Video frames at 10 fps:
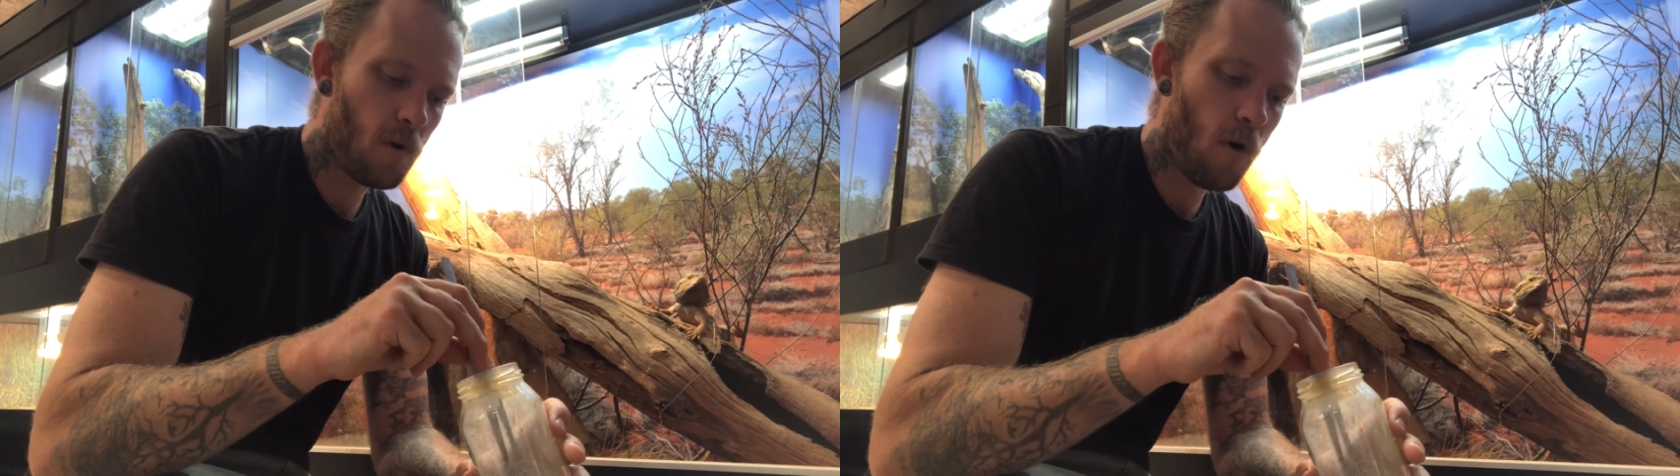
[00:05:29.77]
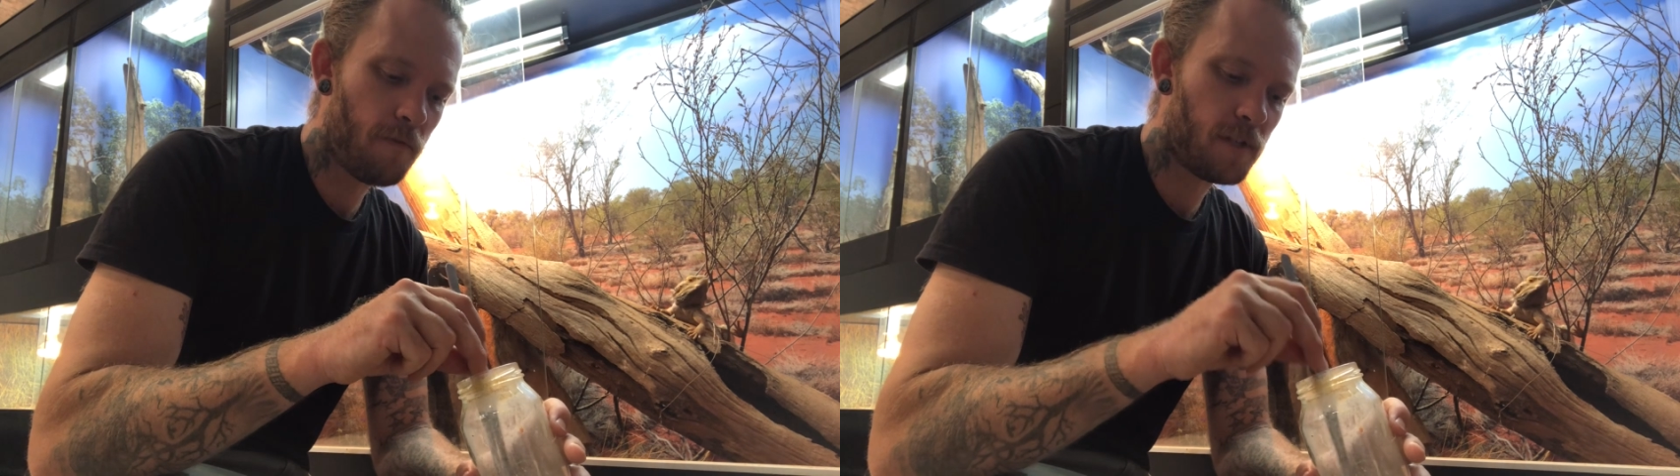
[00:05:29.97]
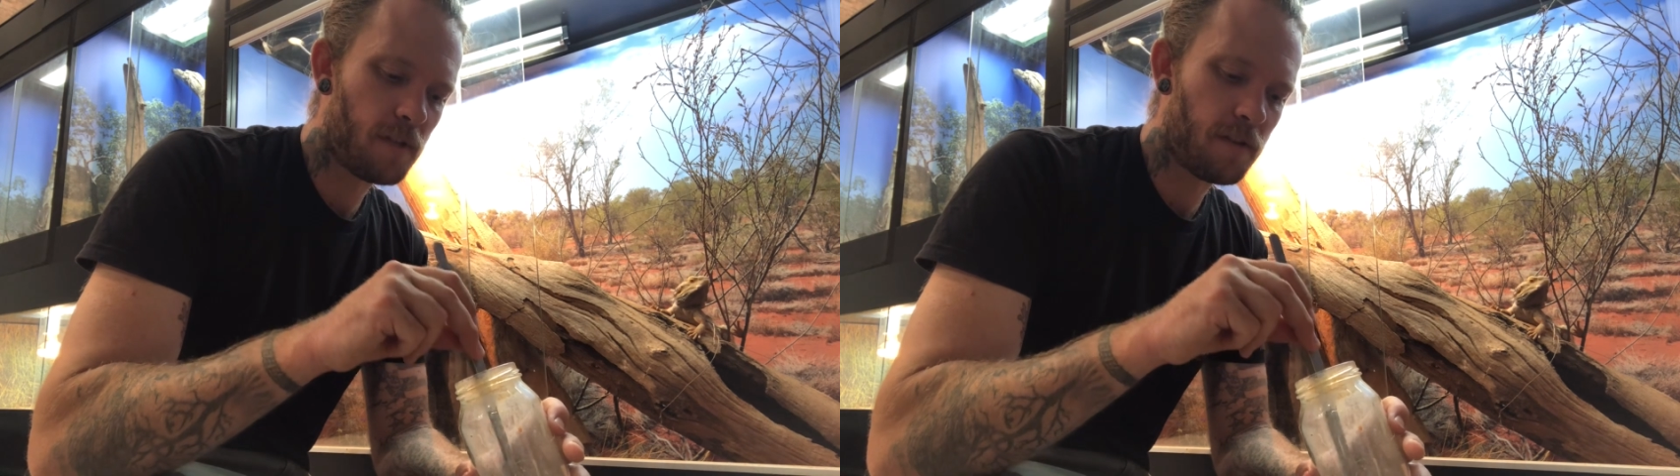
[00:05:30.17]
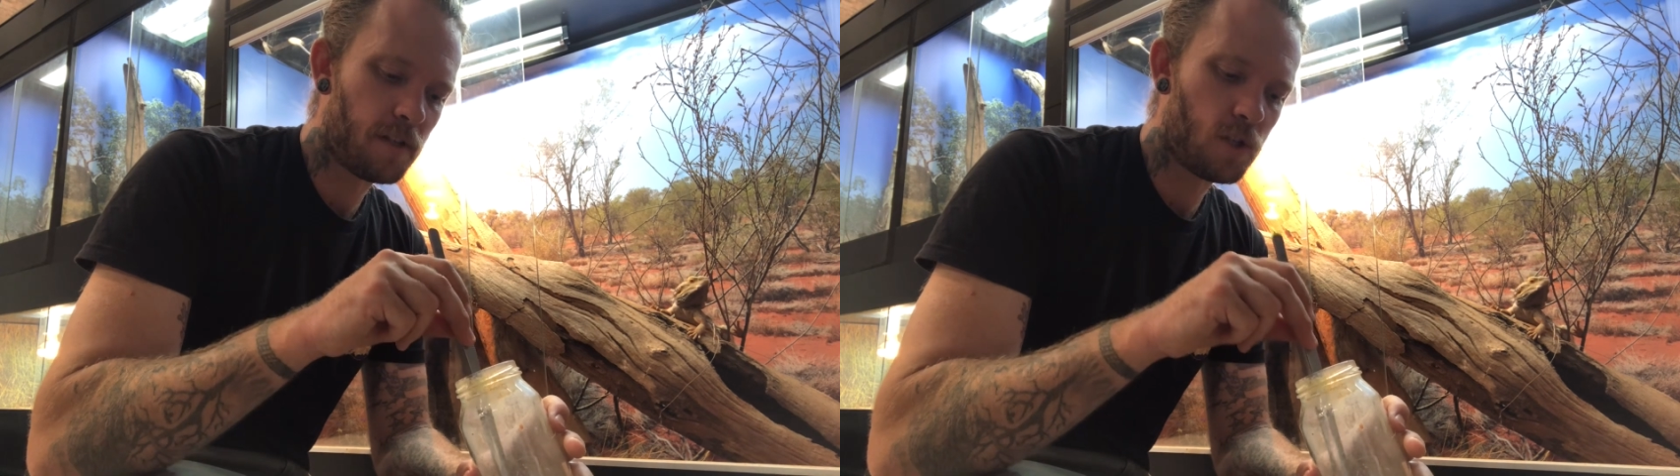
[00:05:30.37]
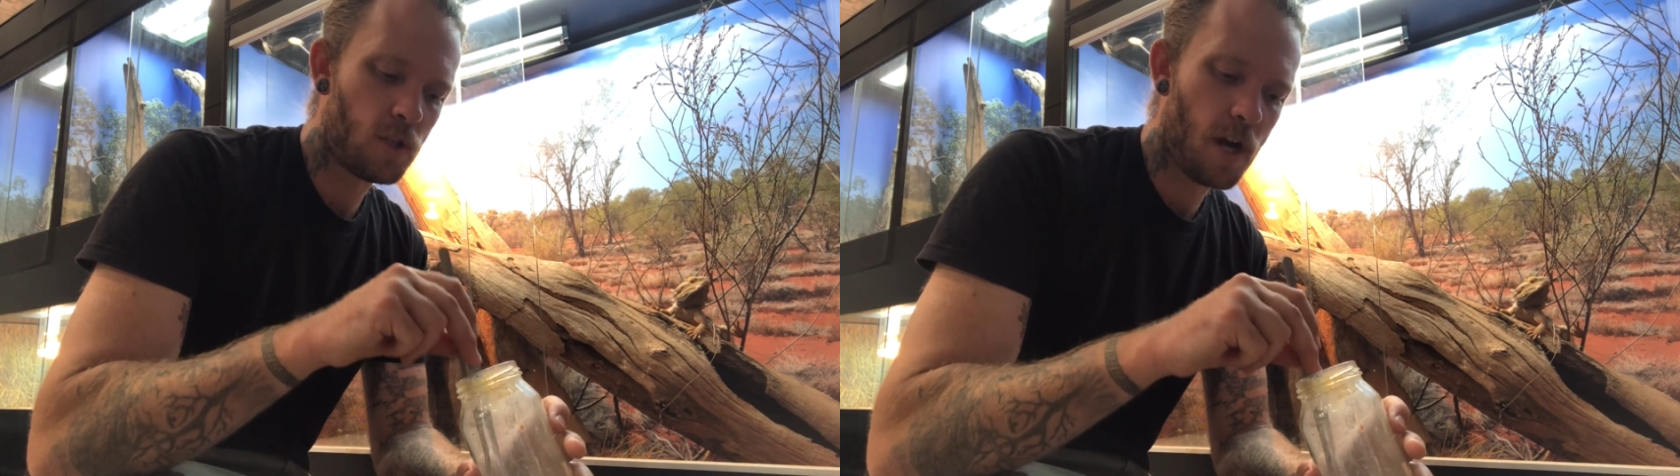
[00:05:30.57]
obviously
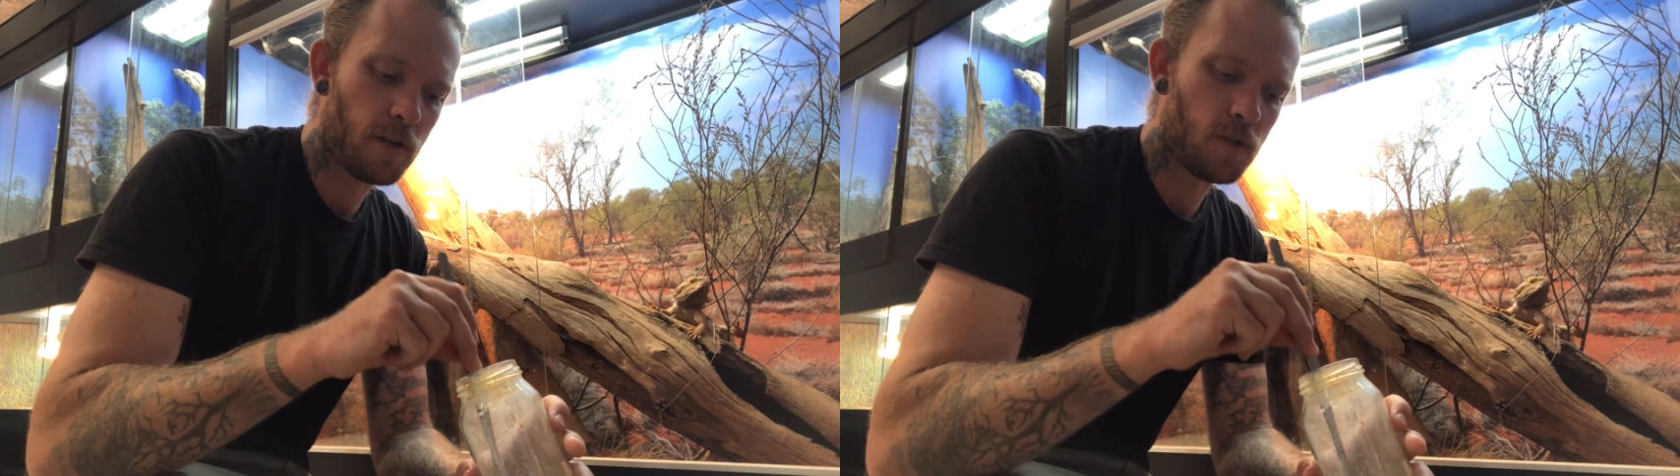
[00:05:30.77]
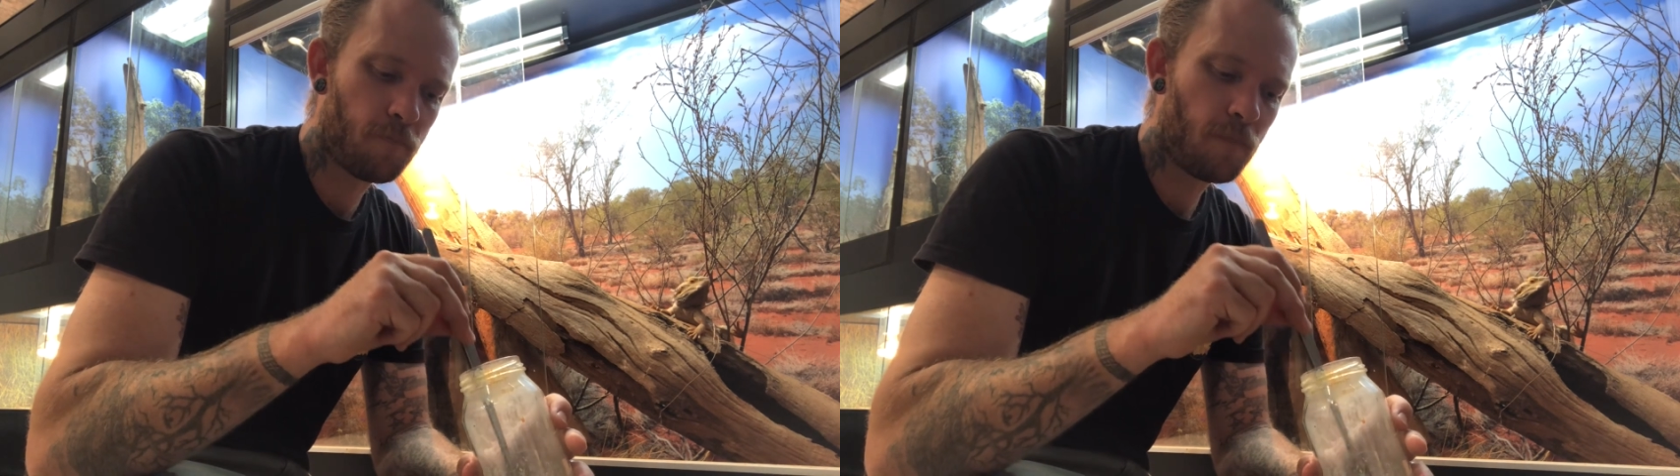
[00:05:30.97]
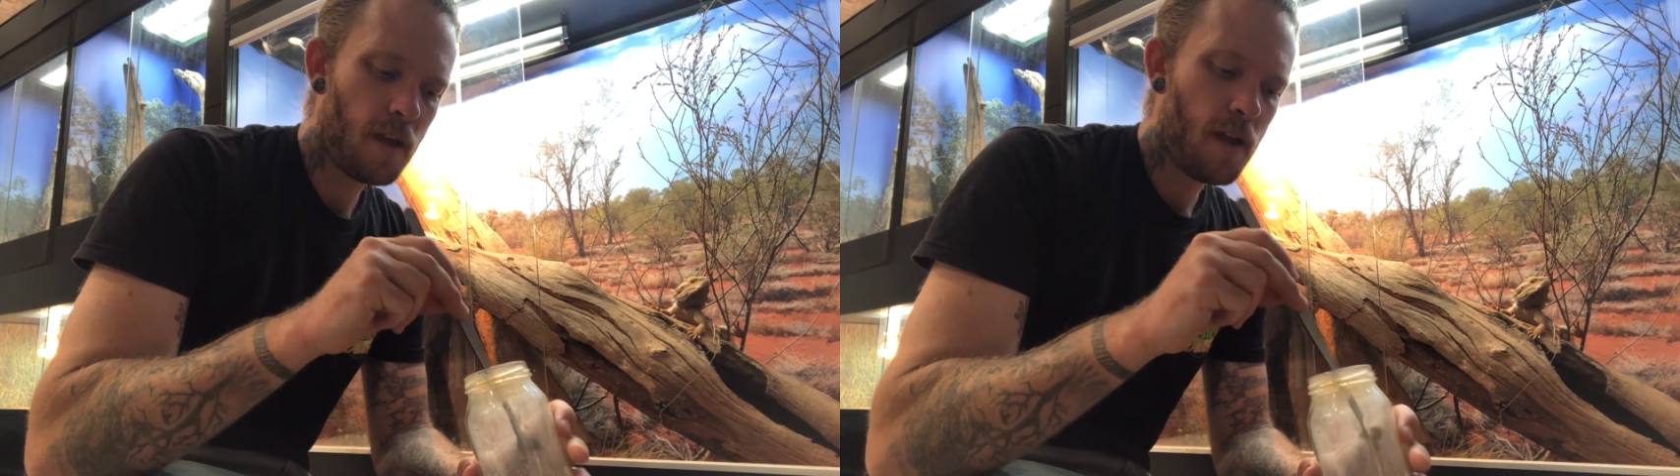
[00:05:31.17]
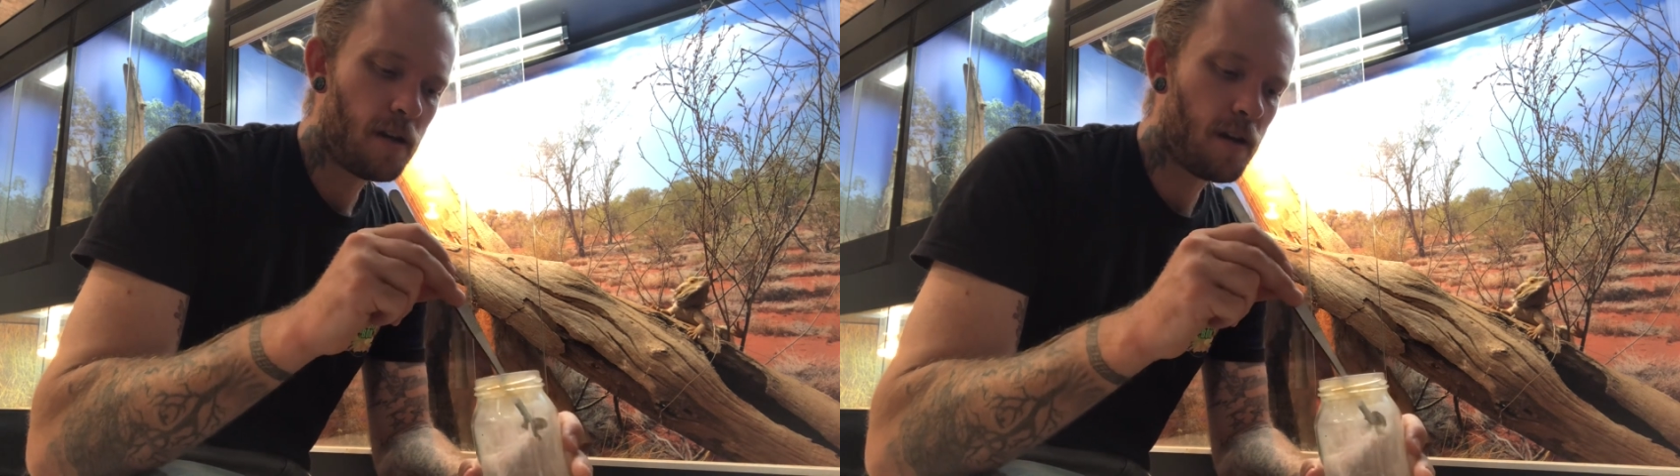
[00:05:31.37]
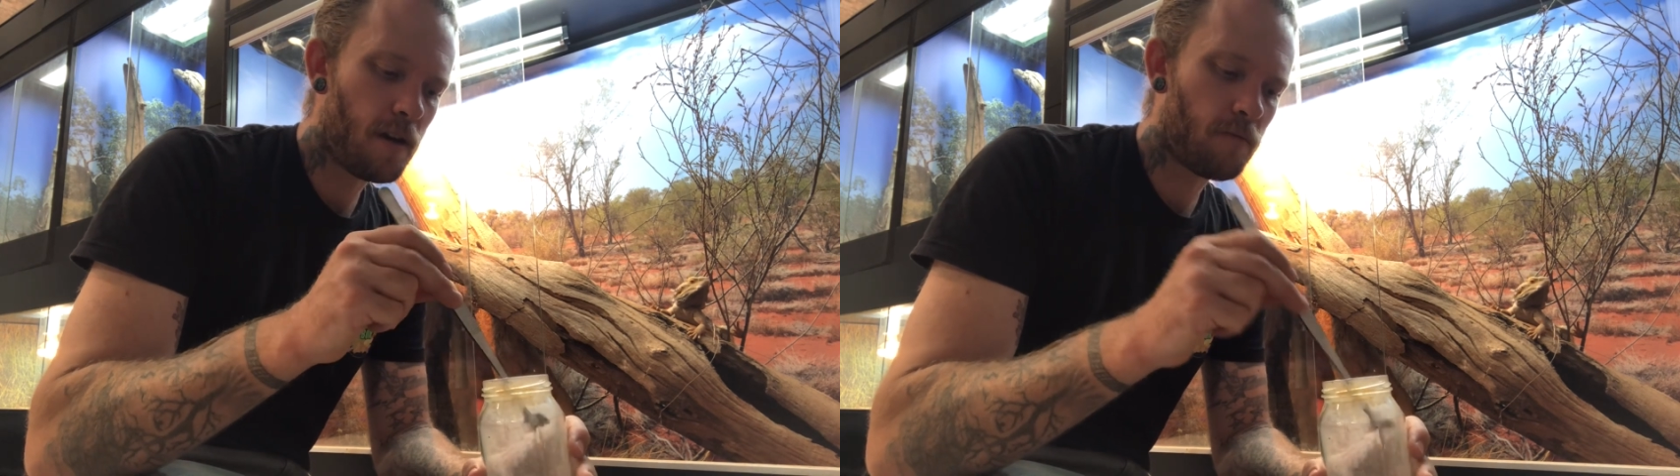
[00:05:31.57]
things change.
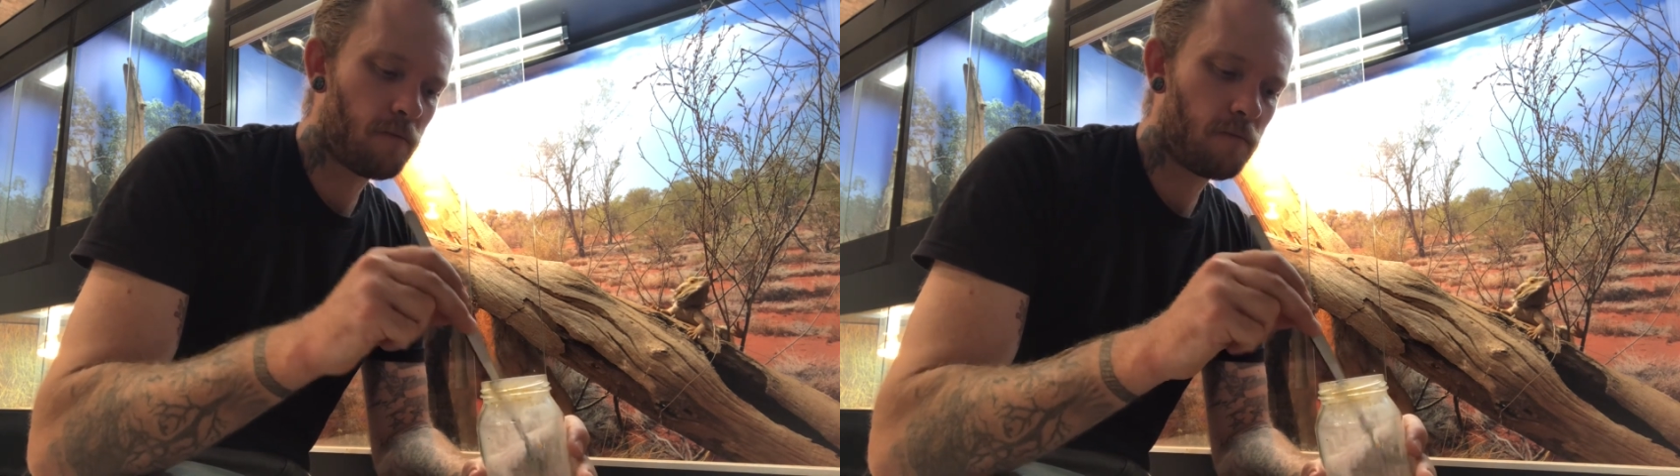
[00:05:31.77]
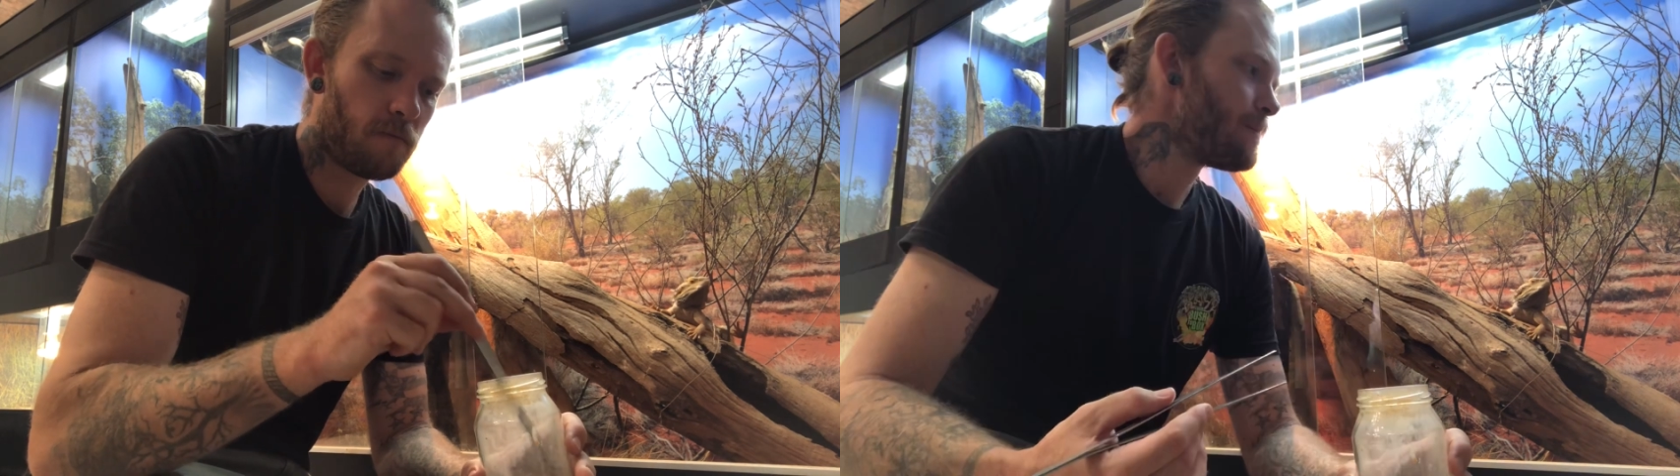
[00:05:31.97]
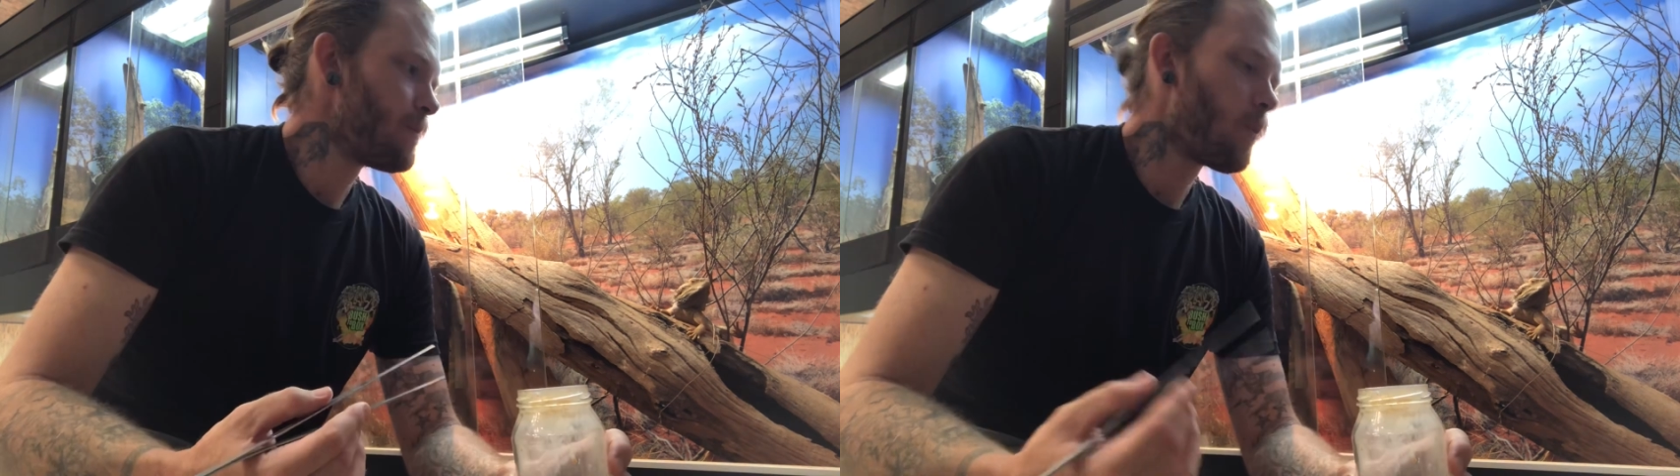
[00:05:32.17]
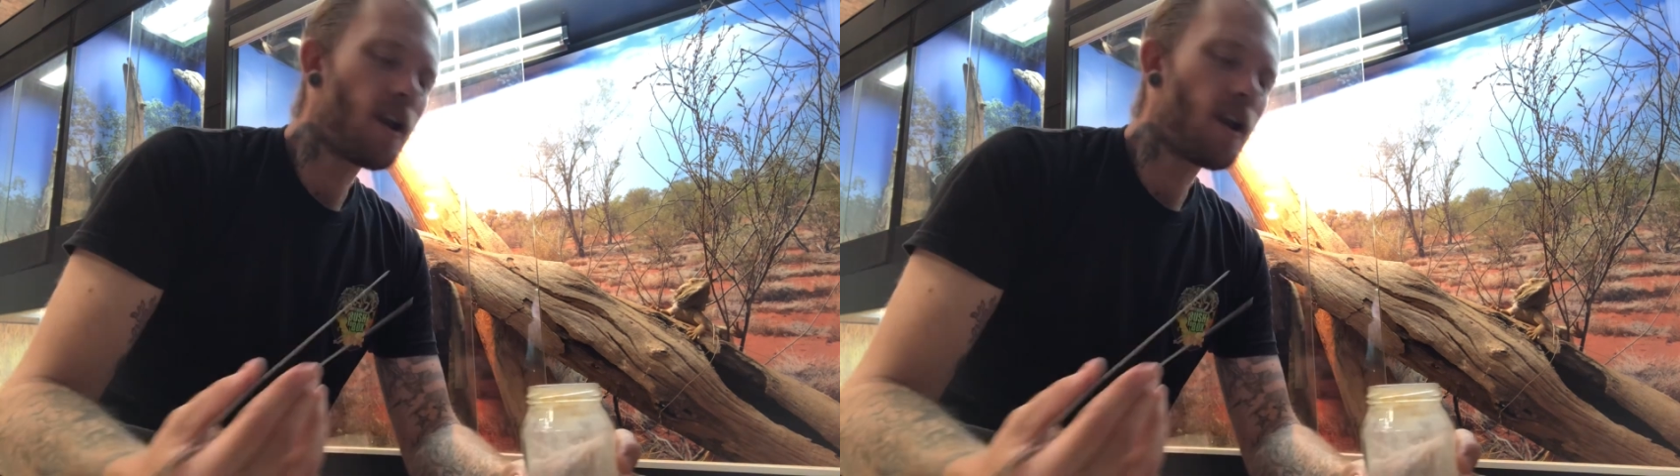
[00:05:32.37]
Now, one